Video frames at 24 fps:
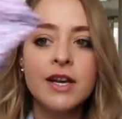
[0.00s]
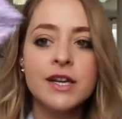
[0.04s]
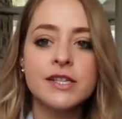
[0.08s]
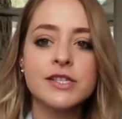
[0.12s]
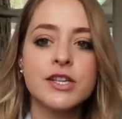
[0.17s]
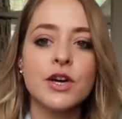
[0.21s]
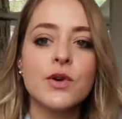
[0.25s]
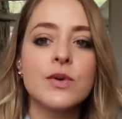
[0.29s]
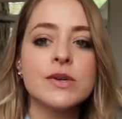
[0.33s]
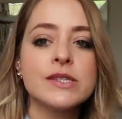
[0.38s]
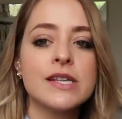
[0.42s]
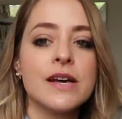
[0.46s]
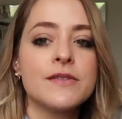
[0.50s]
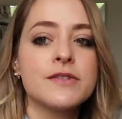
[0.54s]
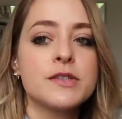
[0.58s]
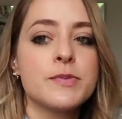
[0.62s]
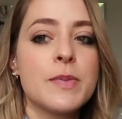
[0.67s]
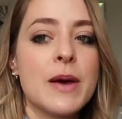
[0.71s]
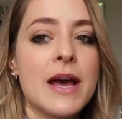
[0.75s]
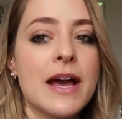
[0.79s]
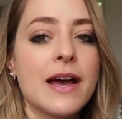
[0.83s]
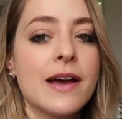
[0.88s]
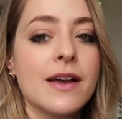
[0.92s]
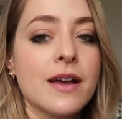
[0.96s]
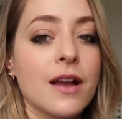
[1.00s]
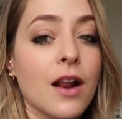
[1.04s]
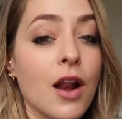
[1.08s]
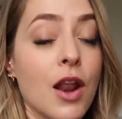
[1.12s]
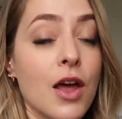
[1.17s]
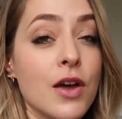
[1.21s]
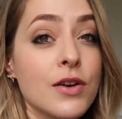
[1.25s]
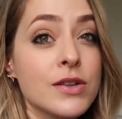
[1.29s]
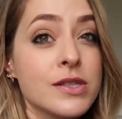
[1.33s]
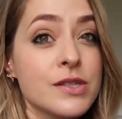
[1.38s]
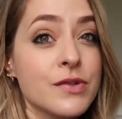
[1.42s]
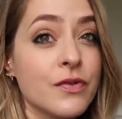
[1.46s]
So I always have spare
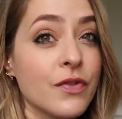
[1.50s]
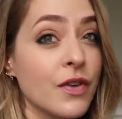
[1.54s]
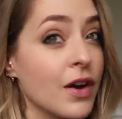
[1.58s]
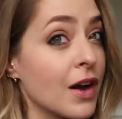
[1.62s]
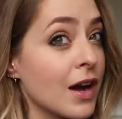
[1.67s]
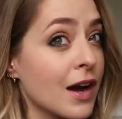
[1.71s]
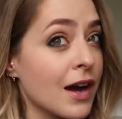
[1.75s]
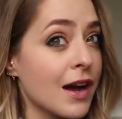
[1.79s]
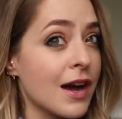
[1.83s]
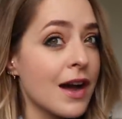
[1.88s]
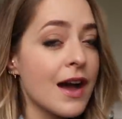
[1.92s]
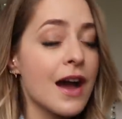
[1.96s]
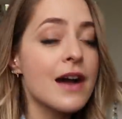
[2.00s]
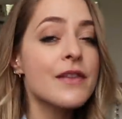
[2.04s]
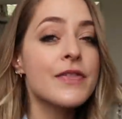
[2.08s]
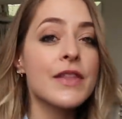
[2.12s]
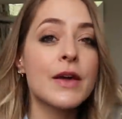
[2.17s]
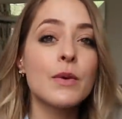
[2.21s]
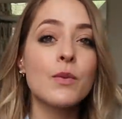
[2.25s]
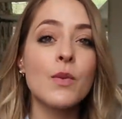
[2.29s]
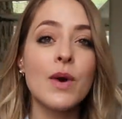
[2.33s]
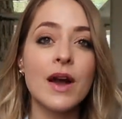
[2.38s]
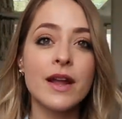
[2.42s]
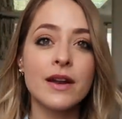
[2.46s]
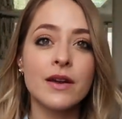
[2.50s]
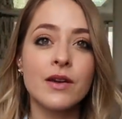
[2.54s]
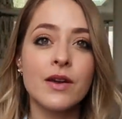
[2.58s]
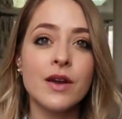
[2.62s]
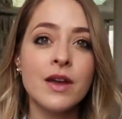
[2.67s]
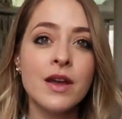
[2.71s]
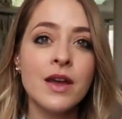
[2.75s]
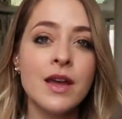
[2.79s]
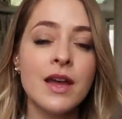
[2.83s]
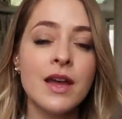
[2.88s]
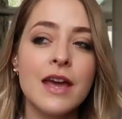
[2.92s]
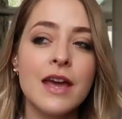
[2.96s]
clothes for her. And then
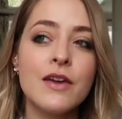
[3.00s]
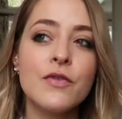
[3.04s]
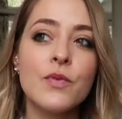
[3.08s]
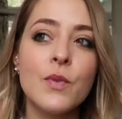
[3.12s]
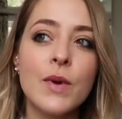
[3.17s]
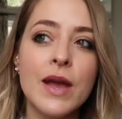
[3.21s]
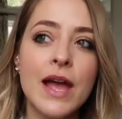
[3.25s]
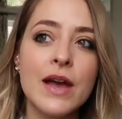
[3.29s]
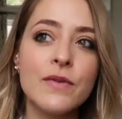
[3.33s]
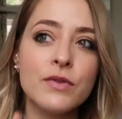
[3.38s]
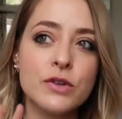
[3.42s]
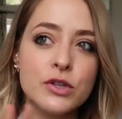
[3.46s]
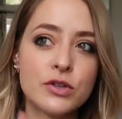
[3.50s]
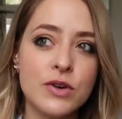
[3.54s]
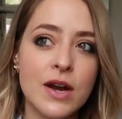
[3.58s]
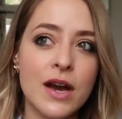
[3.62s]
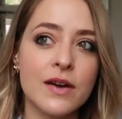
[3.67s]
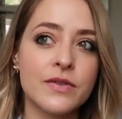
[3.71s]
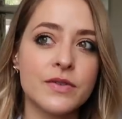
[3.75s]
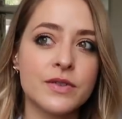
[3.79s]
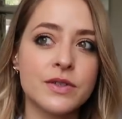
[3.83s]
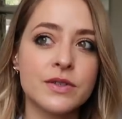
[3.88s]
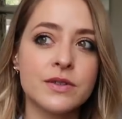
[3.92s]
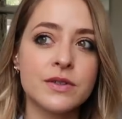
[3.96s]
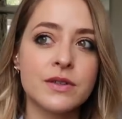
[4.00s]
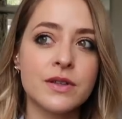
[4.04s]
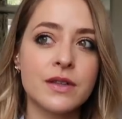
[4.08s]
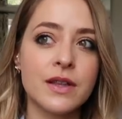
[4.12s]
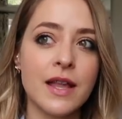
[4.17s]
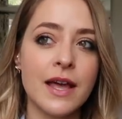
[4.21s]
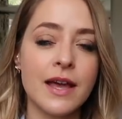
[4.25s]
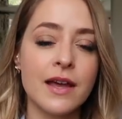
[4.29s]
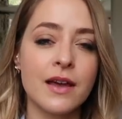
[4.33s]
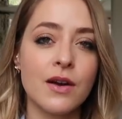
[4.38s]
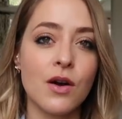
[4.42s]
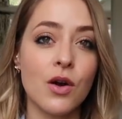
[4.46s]
if we ever travel
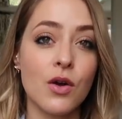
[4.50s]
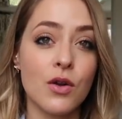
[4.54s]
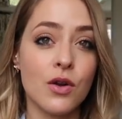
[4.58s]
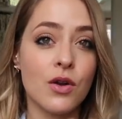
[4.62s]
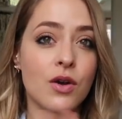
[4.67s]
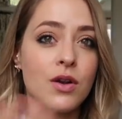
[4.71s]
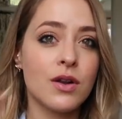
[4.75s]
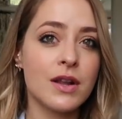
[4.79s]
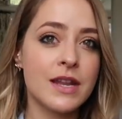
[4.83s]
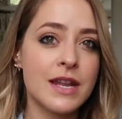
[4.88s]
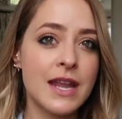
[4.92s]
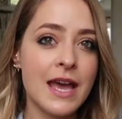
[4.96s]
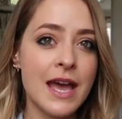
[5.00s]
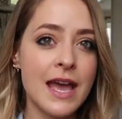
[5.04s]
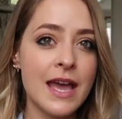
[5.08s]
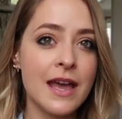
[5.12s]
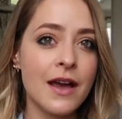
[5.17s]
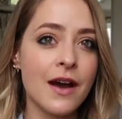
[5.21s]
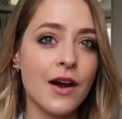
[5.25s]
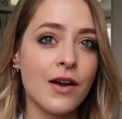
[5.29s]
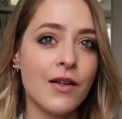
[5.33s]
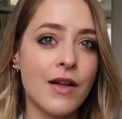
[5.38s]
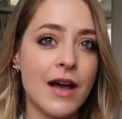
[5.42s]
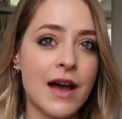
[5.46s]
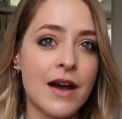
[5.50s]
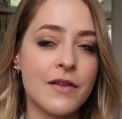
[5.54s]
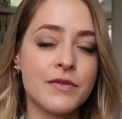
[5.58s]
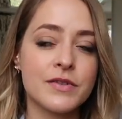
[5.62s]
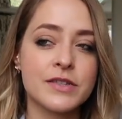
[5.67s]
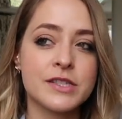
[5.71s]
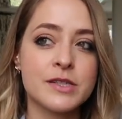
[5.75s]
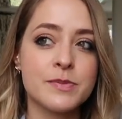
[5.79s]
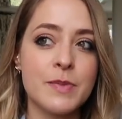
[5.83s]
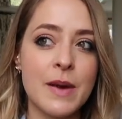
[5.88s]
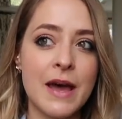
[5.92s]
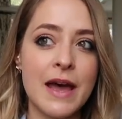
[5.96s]
like on holiday, I'll have
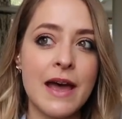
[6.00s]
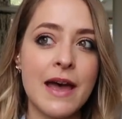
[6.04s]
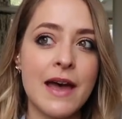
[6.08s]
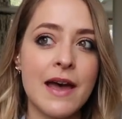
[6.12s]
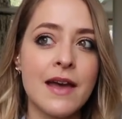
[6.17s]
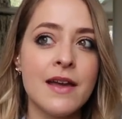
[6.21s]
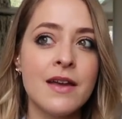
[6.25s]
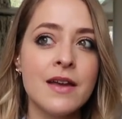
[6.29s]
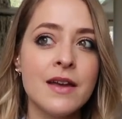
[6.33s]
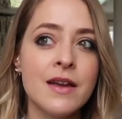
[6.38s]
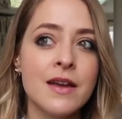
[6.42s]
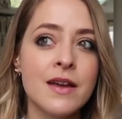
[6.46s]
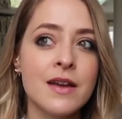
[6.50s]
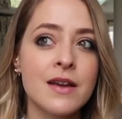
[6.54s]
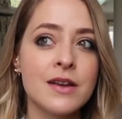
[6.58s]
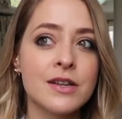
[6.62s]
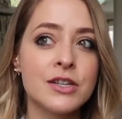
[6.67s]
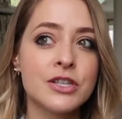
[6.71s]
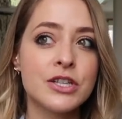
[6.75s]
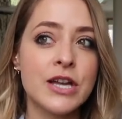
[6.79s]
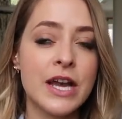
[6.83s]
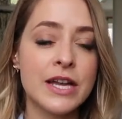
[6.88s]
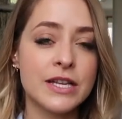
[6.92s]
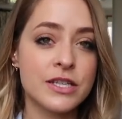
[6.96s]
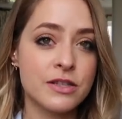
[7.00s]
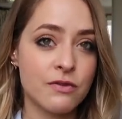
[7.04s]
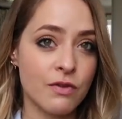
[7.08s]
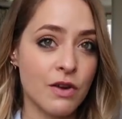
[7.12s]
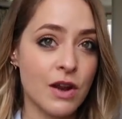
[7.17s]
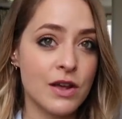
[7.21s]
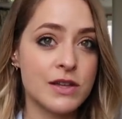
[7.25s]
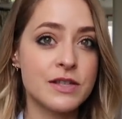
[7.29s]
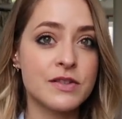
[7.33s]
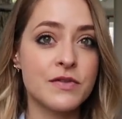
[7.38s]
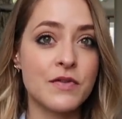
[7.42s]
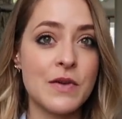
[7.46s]
a spare change of
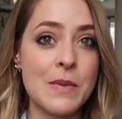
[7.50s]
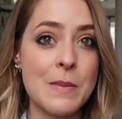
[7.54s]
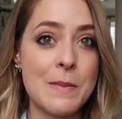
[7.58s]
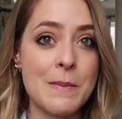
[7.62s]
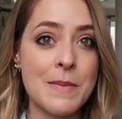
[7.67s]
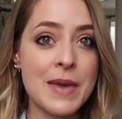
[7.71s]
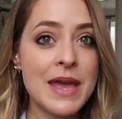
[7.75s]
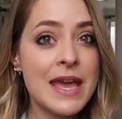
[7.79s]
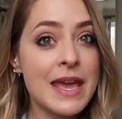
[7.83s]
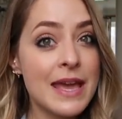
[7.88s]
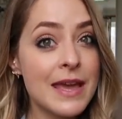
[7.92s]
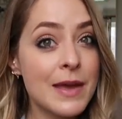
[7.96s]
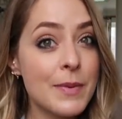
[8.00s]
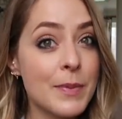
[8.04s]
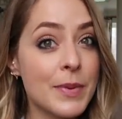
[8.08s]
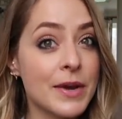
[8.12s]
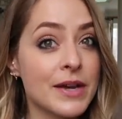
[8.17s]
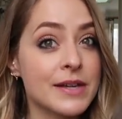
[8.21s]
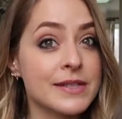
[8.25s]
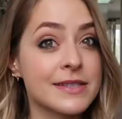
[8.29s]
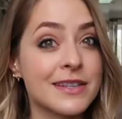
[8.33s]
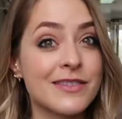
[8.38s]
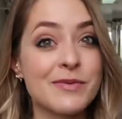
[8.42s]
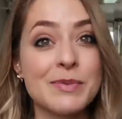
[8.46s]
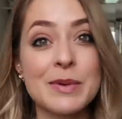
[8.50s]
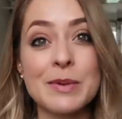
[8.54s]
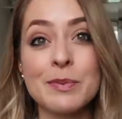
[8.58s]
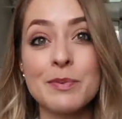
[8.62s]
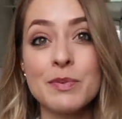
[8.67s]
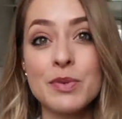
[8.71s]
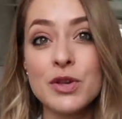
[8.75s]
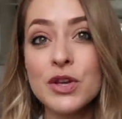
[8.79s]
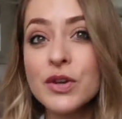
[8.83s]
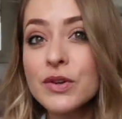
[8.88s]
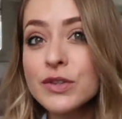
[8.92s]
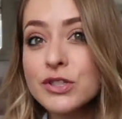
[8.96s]
clothes for me, because I've been
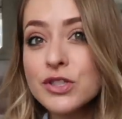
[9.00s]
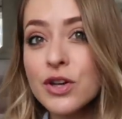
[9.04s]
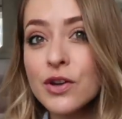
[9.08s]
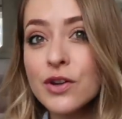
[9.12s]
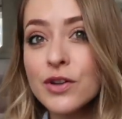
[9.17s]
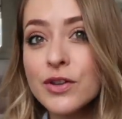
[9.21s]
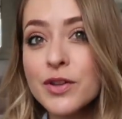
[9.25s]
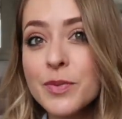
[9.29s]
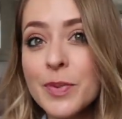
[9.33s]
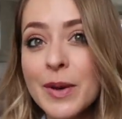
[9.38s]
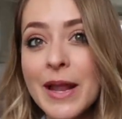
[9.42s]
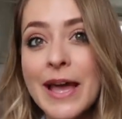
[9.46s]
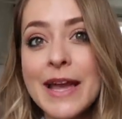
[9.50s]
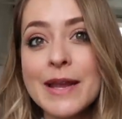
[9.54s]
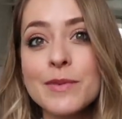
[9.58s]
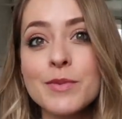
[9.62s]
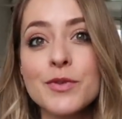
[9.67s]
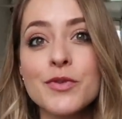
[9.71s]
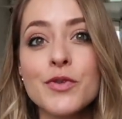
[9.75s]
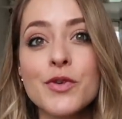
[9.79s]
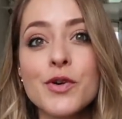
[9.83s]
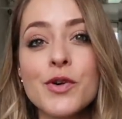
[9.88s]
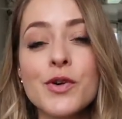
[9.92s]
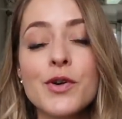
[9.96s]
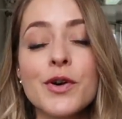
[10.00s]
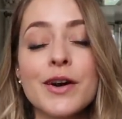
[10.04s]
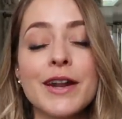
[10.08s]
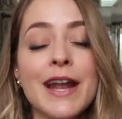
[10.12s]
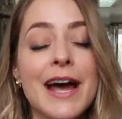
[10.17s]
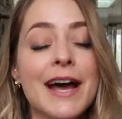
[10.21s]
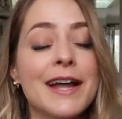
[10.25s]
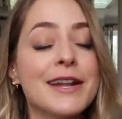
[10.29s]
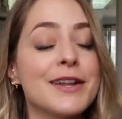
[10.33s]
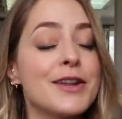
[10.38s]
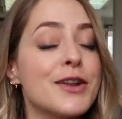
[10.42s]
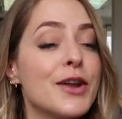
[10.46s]
puked on the plane before and
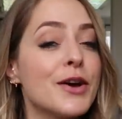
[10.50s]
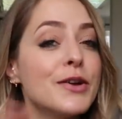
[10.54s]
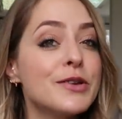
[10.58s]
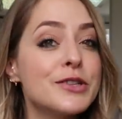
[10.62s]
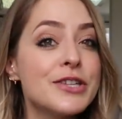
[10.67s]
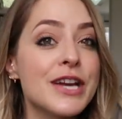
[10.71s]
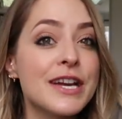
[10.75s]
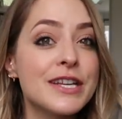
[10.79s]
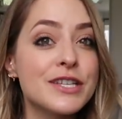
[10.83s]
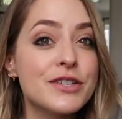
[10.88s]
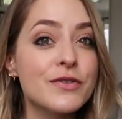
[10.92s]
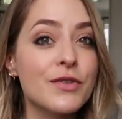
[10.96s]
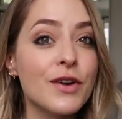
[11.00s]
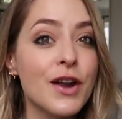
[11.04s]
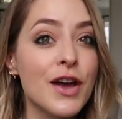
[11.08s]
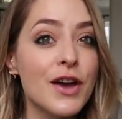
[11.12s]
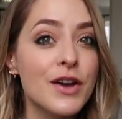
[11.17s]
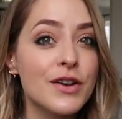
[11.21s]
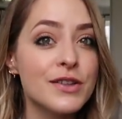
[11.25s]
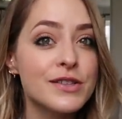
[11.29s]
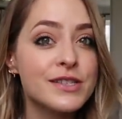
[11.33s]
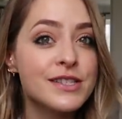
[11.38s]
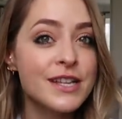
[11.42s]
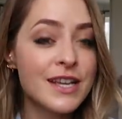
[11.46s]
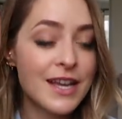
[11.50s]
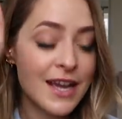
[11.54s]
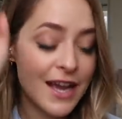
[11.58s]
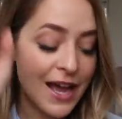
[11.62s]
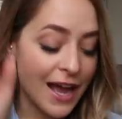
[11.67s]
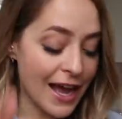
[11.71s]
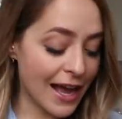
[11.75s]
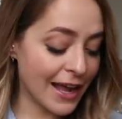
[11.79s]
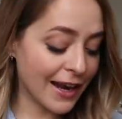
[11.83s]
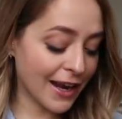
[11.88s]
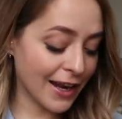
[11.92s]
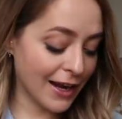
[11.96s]
had no change of clothes,
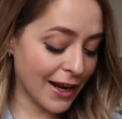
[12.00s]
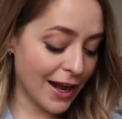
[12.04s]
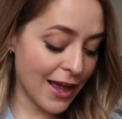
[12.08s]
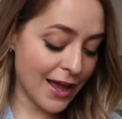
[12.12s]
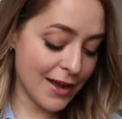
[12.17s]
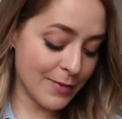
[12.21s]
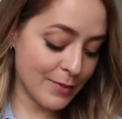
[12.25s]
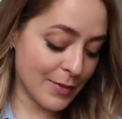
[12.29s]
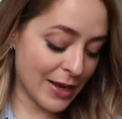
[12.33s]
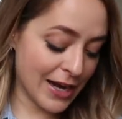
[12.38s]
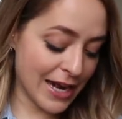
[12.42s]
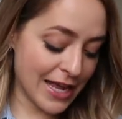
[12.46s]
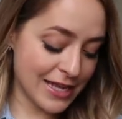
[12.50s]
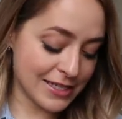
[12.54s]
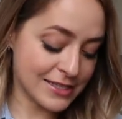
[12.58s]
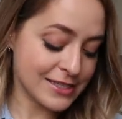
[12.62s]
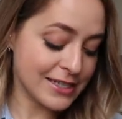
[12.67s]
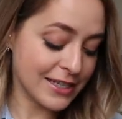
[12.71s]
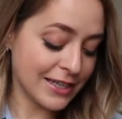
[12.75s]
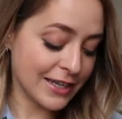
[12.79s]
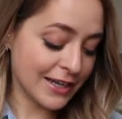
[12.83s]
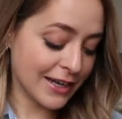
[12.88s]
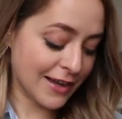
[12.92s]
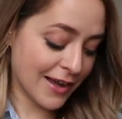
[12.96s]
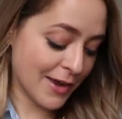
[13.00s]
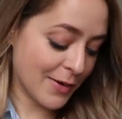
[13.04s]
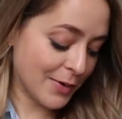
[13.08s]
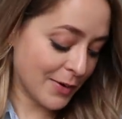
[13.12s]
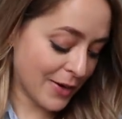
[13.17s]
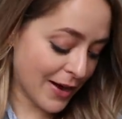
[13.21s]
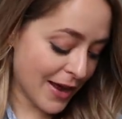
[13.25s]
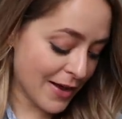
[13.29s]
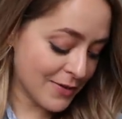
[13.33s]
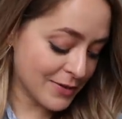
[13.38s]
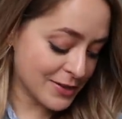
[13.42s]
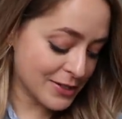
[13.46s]
and I learned my lesson. I
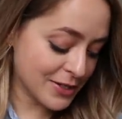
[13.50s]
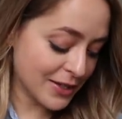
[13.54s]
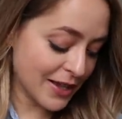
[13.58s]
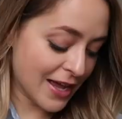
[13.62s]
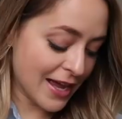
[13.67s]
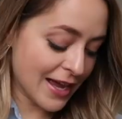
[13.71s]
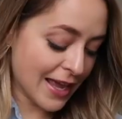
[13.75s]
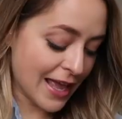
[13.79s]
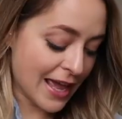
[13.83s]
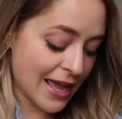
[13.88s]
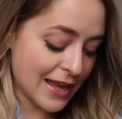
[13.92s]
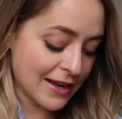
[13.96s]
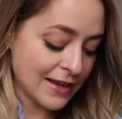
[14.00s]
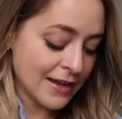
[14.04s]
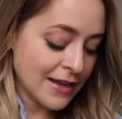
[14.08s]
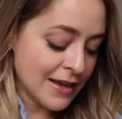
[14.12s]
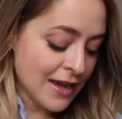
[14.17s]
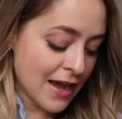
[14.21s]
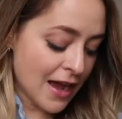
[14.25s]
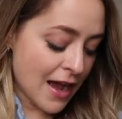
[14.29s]
will never do that again.